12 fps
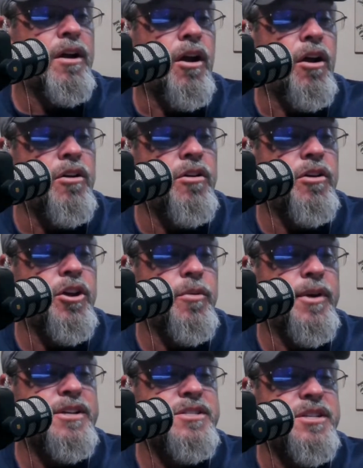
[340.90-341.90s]
Under
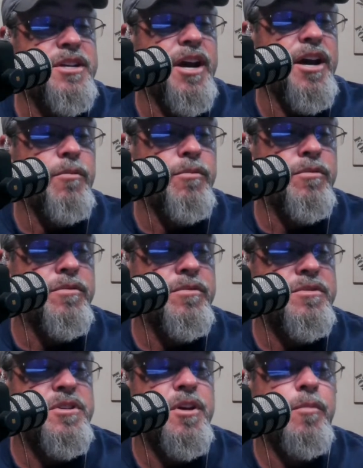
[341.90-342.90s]
USDA
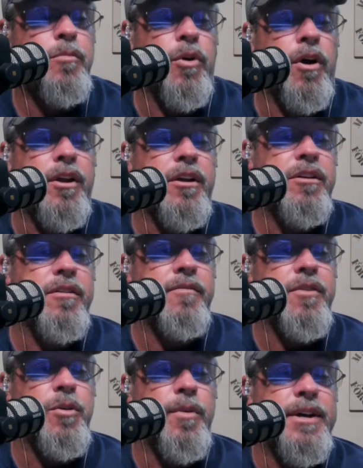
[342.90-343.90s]
rules, product
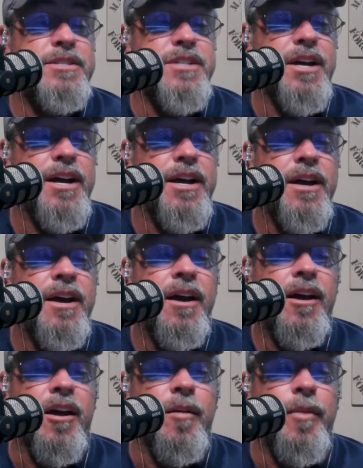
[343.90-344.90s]
of USA
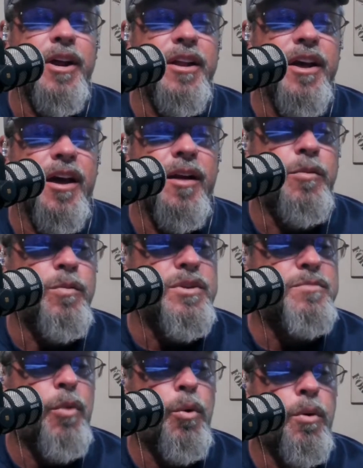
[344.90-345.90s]
can mean the animal
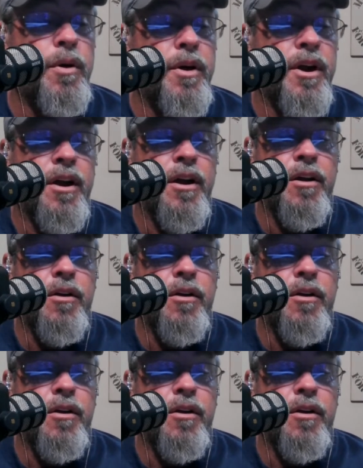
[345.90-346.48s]
was born,